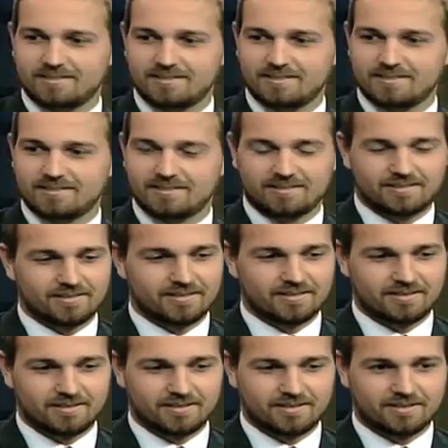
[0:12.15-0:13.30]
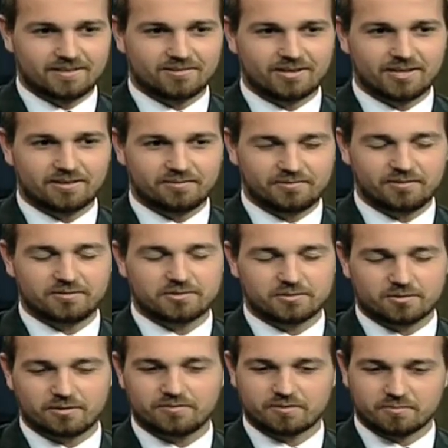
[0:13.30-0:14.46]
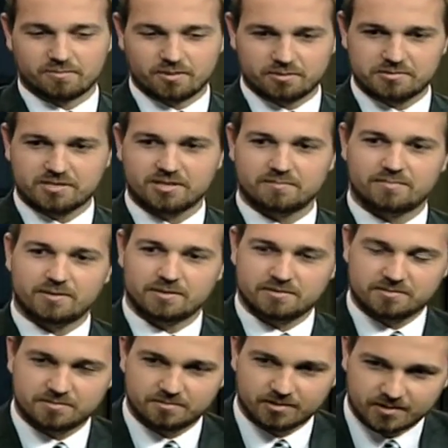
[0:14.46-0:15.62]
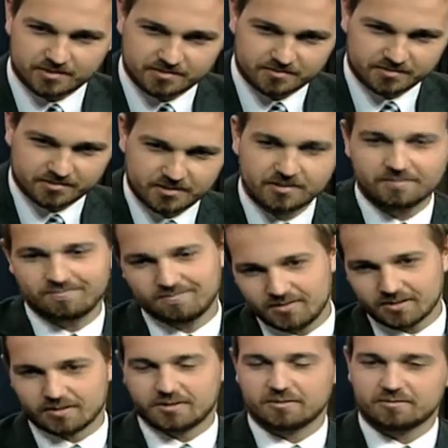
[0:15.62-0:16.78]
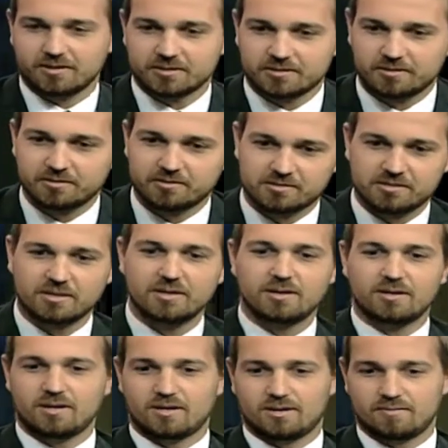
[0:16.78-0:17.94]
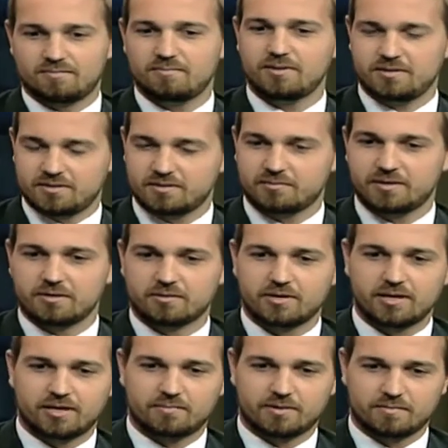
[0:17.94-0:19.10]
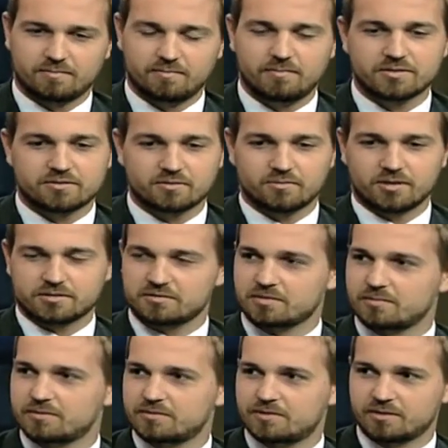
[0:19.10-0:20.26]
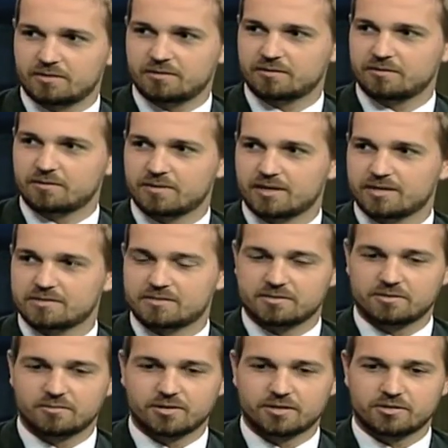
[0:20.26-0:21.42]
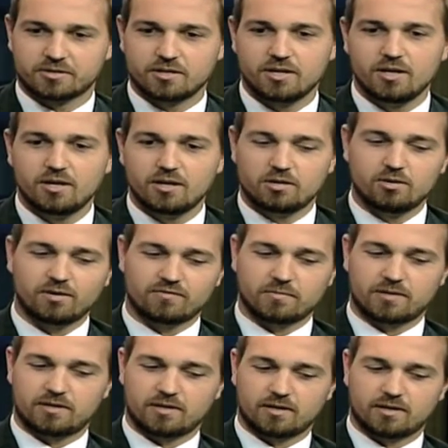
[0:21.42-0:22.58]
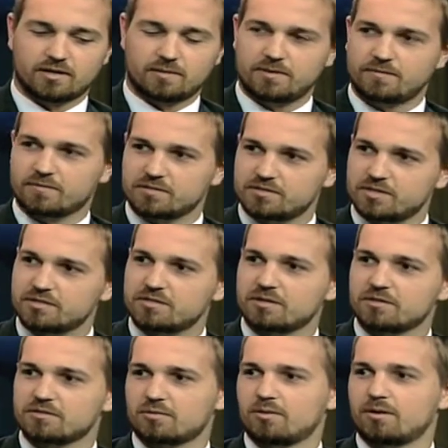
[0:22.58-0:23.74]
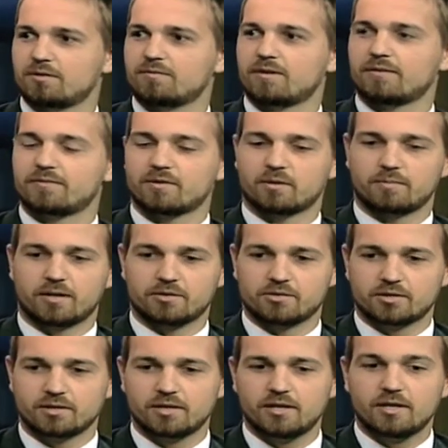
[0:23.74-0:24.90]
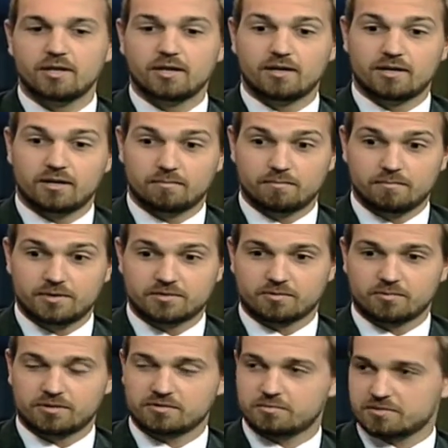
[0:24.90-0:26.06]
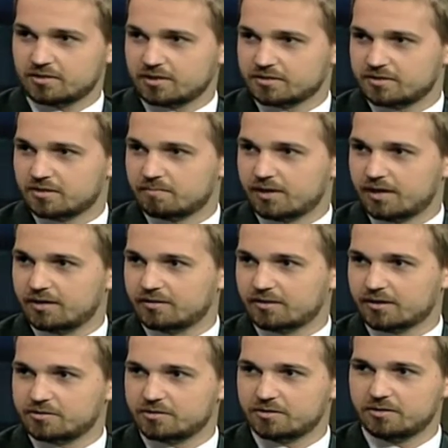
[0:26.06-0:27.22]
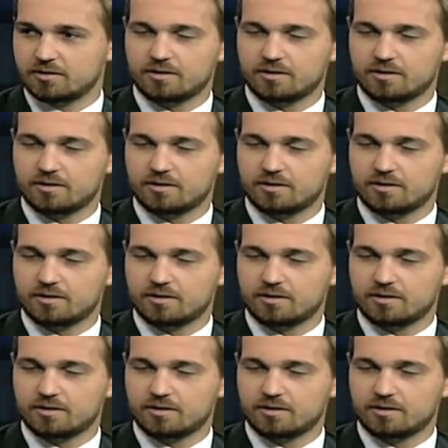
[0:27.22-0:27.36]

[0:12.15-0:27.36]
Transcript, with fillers: for Todd Russell. You know, I don't feel sorry for most MPs who lost, because, you know, you don't like to lose, but they'll be okay. But Mr. Russell's in a particularly bad situation. You have to be an MP for 6 years to qualify for your pension. Now, Mr. Russell was elected in a by-election,